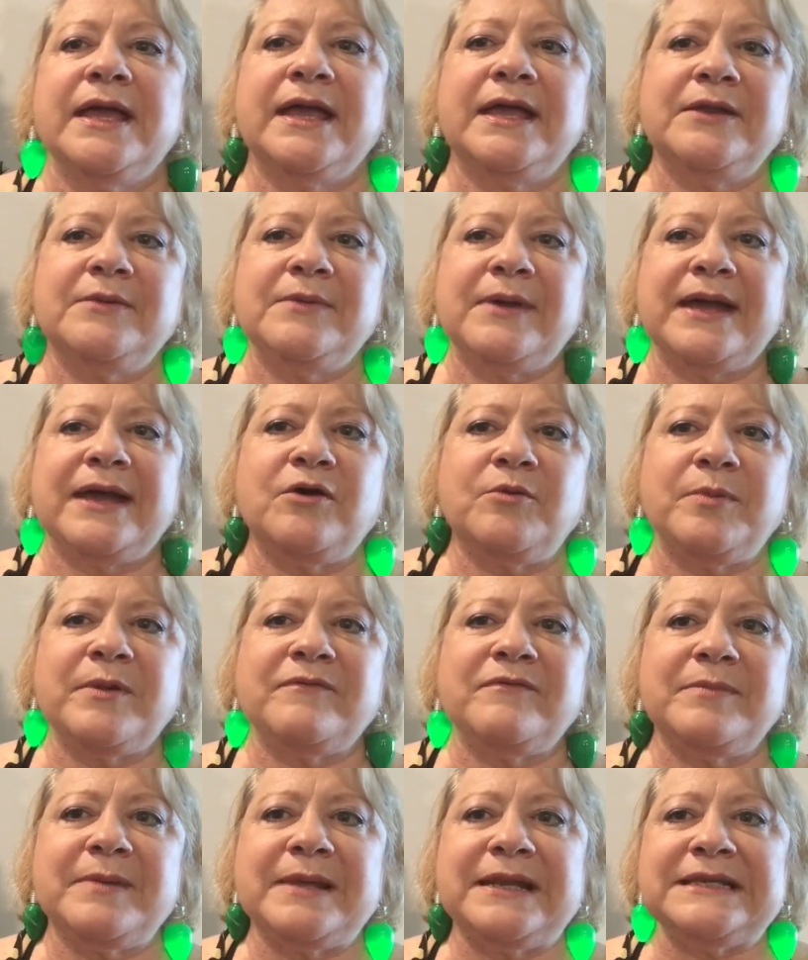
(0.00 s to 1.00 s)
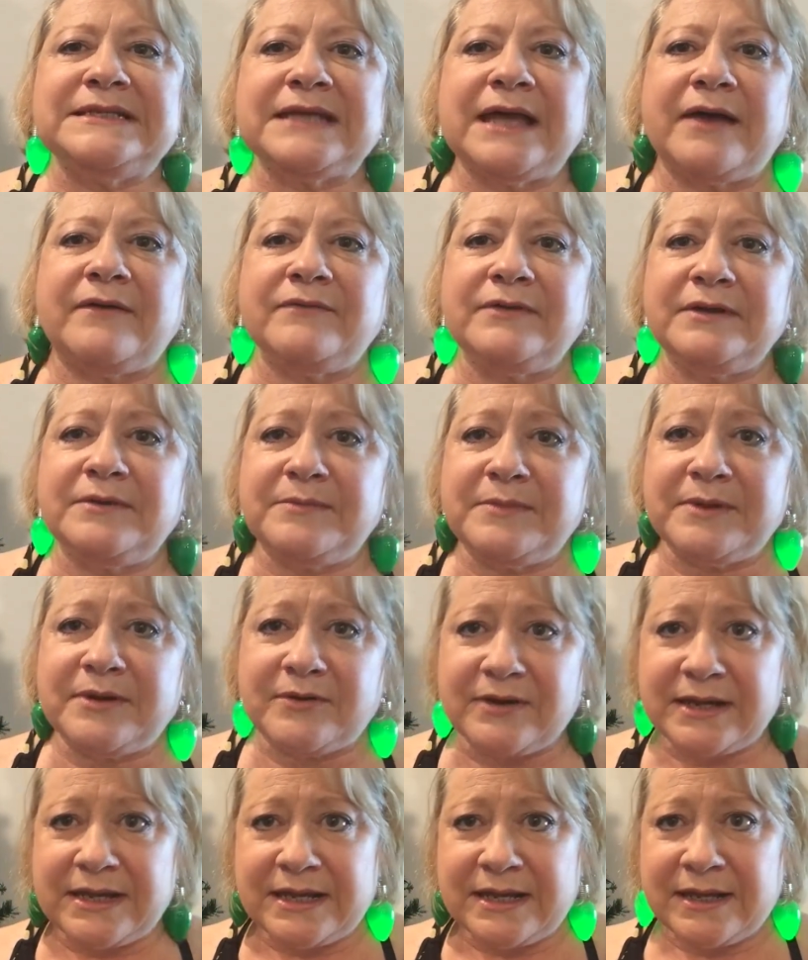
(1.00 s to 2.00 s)
Anyway, I hope everybody's having a
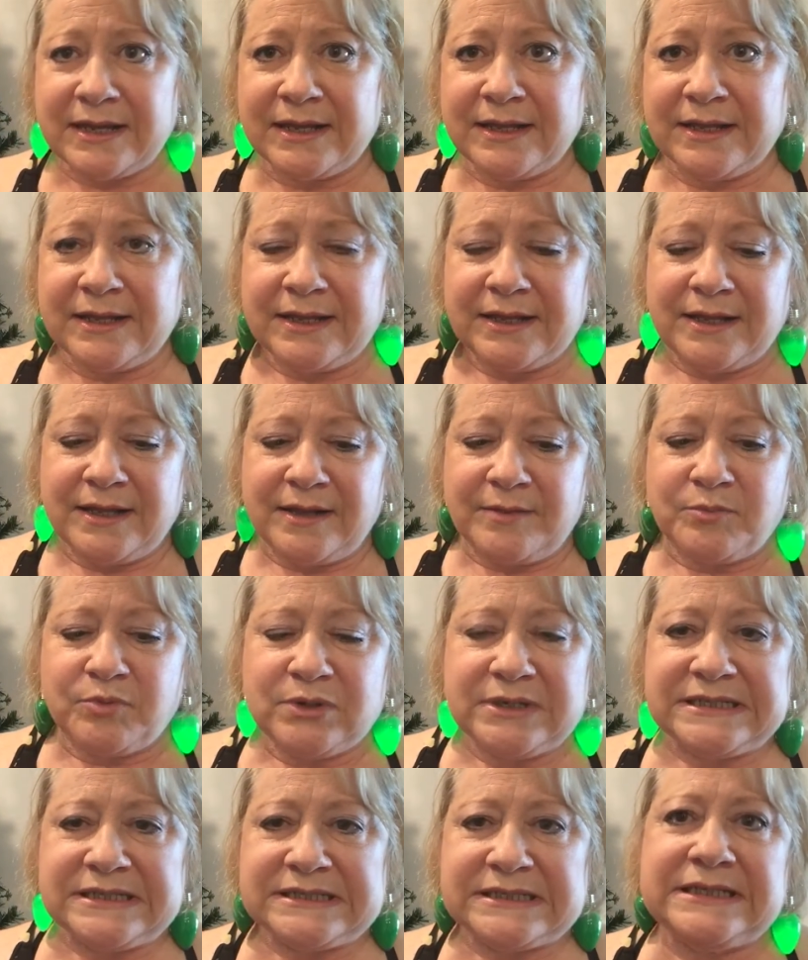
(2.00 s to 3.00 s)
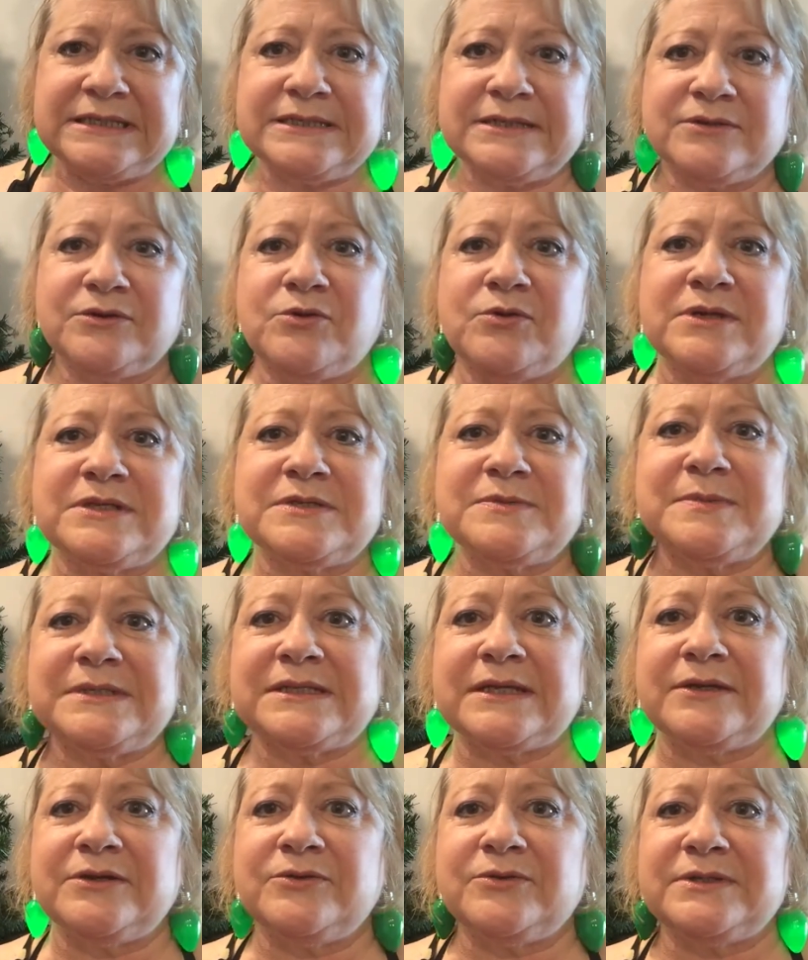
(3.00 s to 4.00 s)
merry pre-season
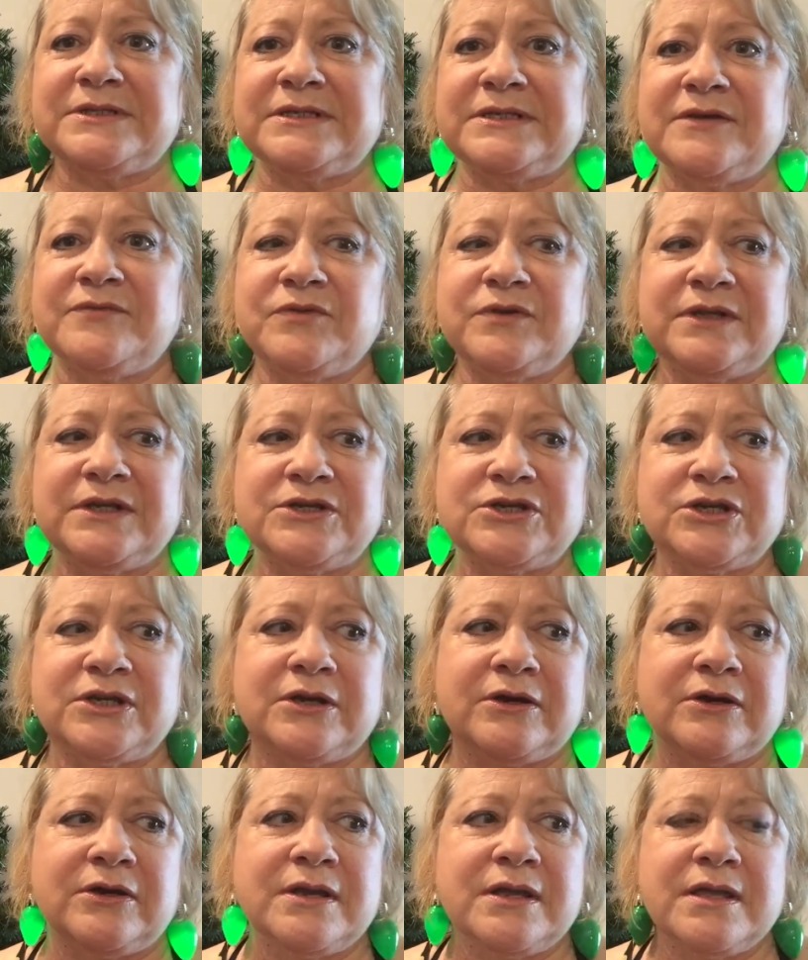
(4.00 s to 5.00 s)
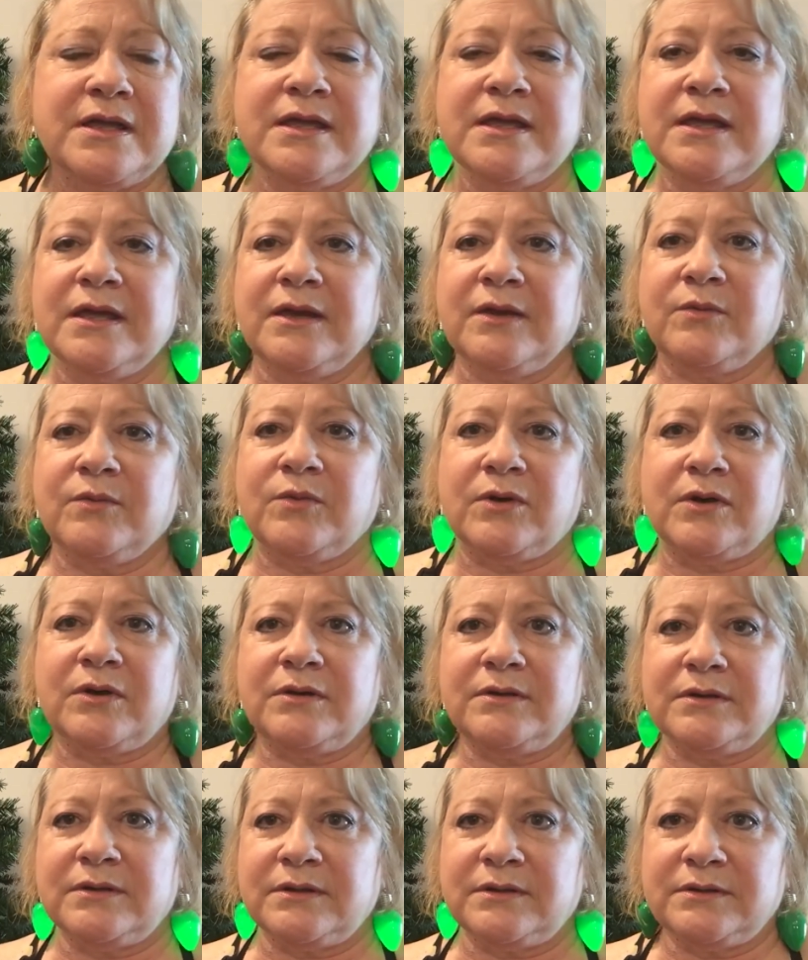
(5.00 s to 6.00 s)
Christmas. I know it's different this year.
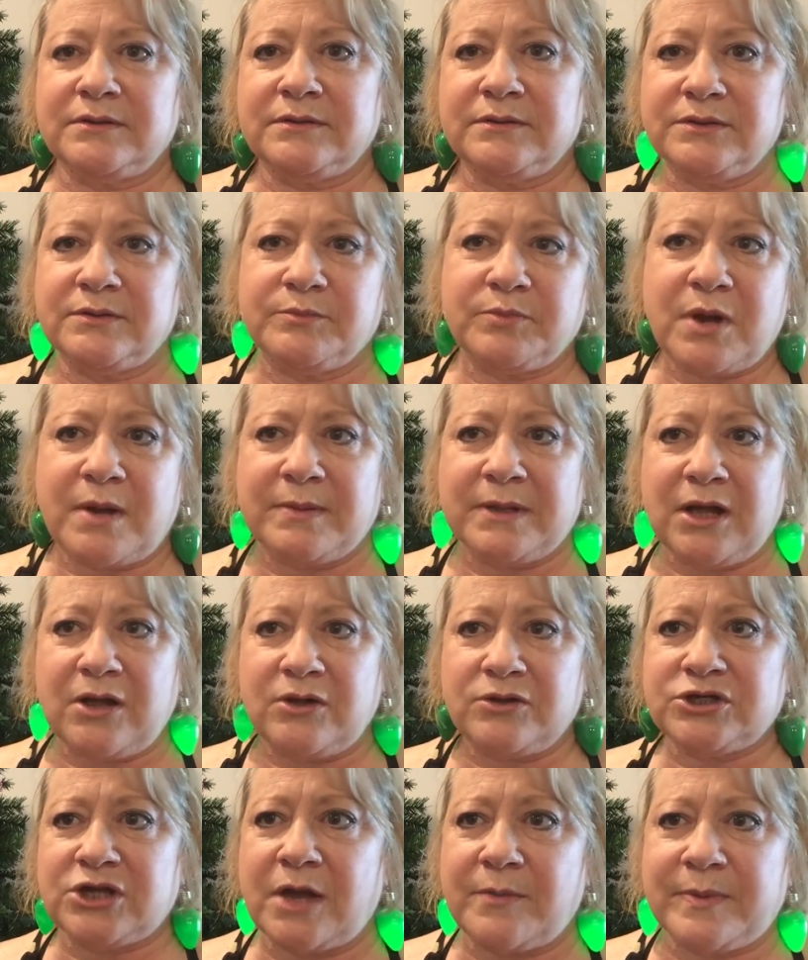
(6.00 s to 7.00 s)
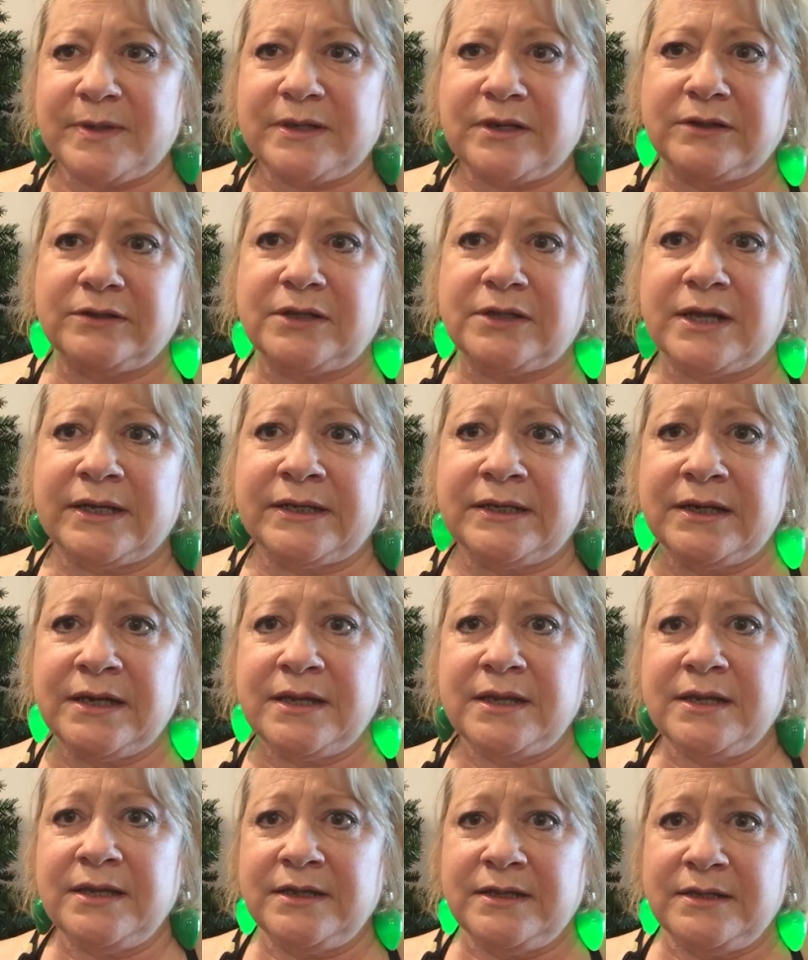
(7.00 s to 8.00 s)
We're probably all shopping online,
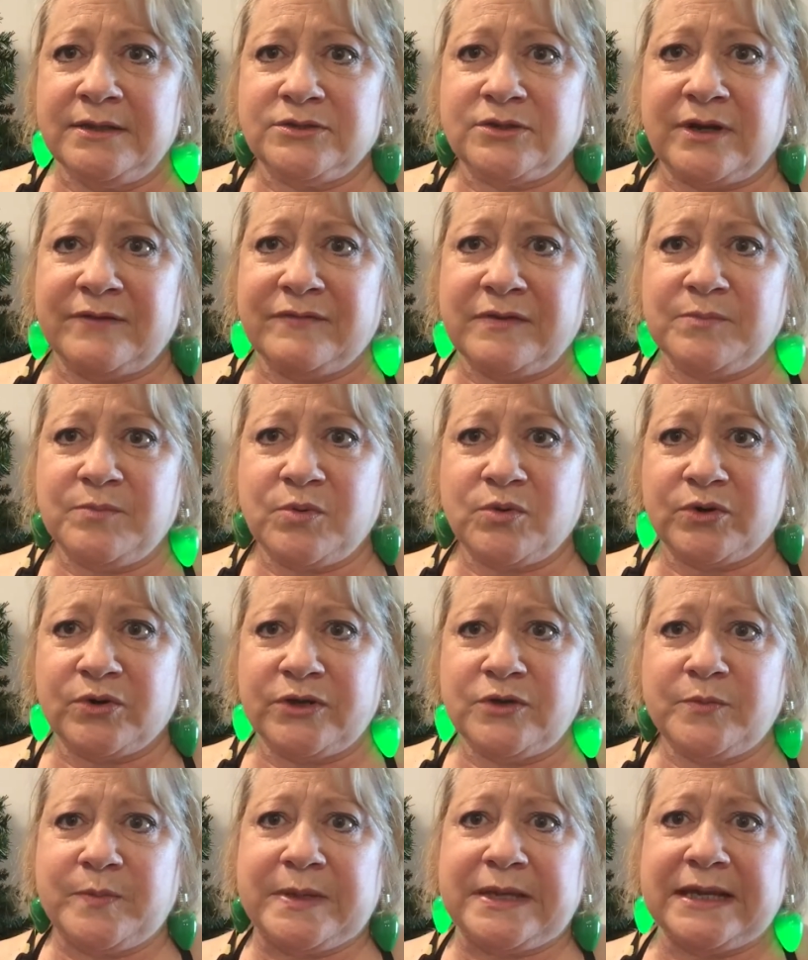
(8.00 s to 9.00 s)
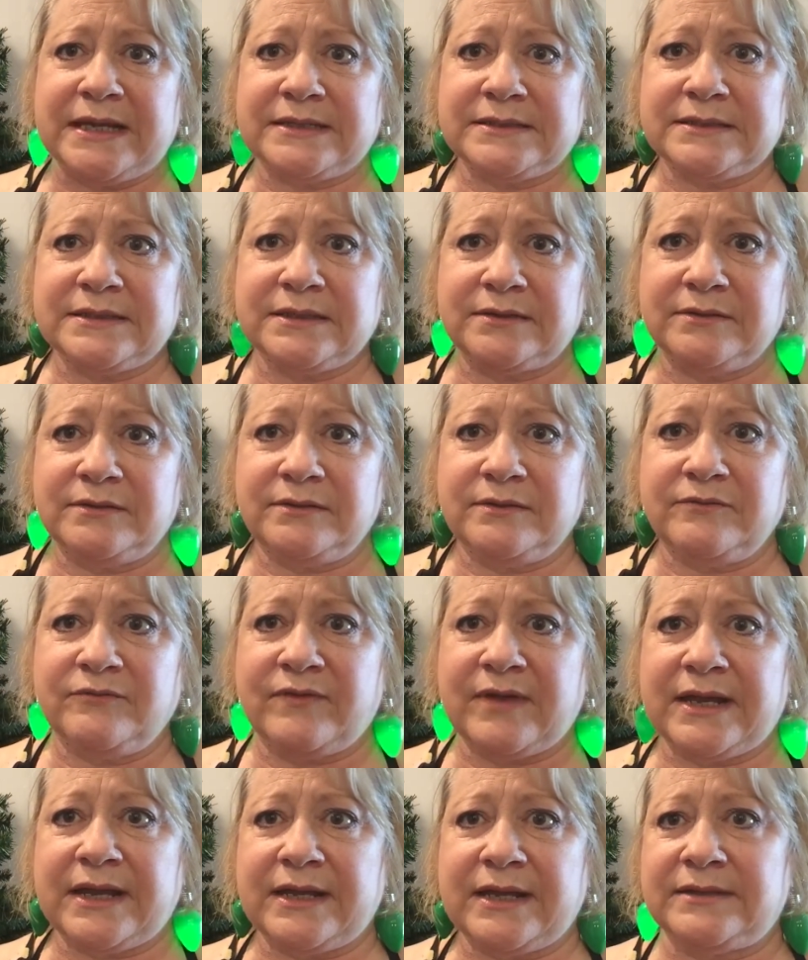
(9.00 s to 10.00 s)
driving poor UPS and
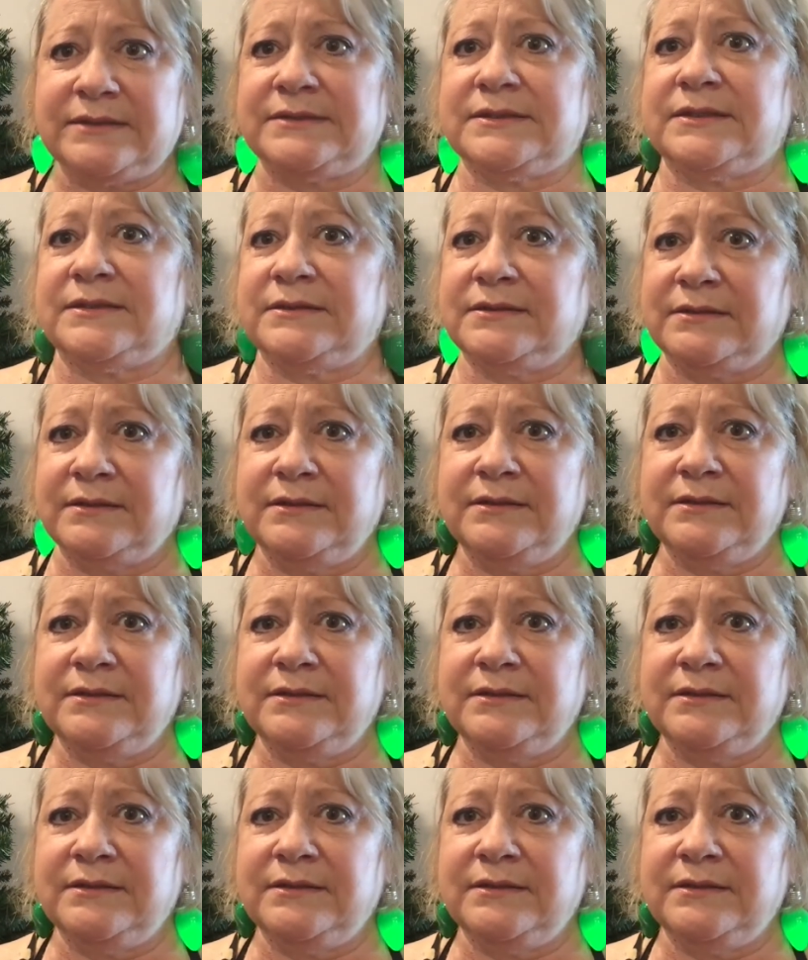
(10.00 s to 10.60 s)
FedEx and